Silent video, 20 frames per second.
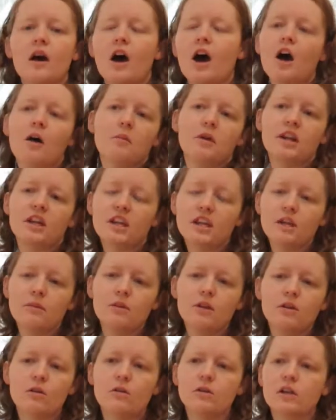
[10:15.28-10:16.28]
And a
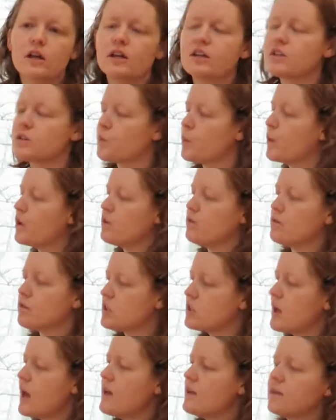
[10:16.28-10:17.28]
hemiola is where you
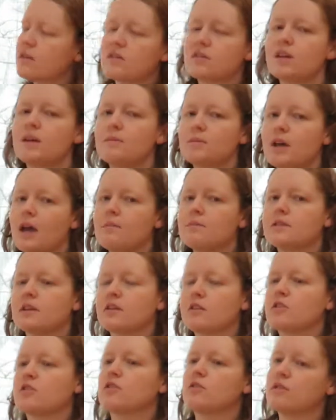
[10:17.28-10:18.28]
stay in the same time
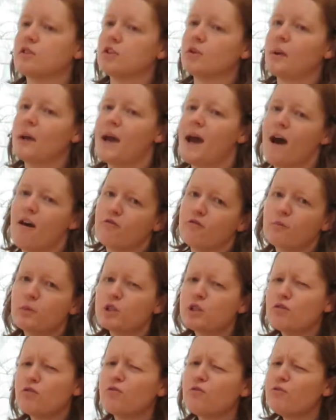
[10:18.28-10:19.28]
signature that you have,
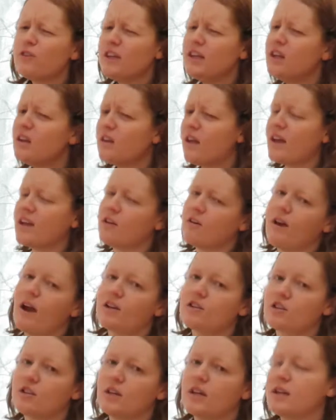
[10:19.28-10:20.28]
but you feel like you're
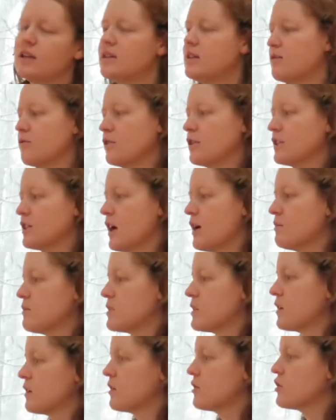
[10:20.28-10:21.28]
actually in a different time
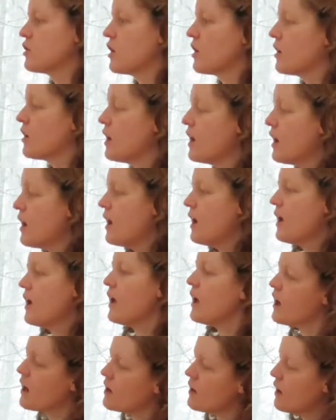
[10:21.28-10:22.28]
signature.
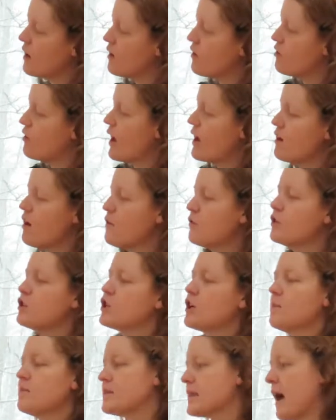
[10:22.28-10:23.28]
And that often
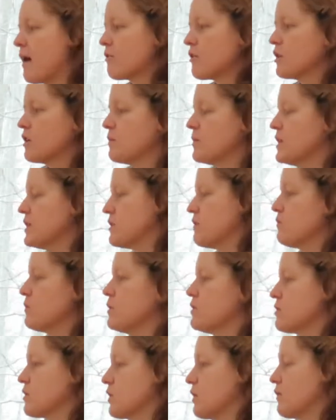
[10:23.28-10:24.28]
jumps out on a piece of
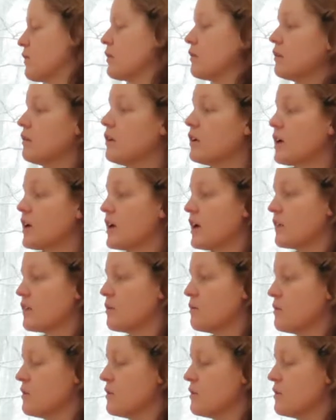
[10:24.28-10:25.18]
music if you're looking at the